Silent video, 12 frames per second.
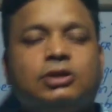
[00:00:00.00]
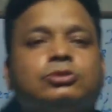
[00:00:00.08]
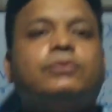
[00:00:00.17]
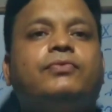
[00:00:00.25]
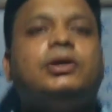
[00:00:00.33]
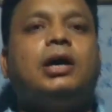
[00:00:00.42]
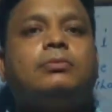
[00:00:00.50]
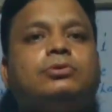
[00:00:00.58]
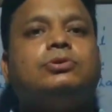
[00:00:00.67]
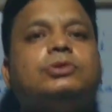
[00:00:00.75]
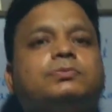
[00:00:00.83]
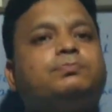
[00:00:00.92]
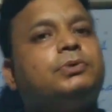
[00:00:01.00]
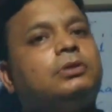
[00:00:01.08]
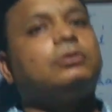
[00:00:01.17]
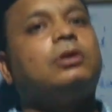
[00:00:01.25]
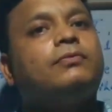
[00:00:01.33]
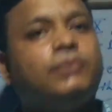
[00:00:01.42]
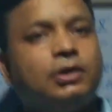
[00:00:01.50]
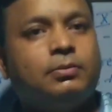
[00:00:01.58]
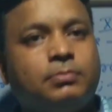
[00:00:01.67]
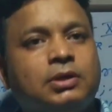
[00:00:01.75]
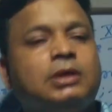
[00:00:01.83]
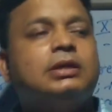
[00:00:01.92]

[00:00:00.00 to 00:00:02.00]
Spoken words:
So we have to use plural verb.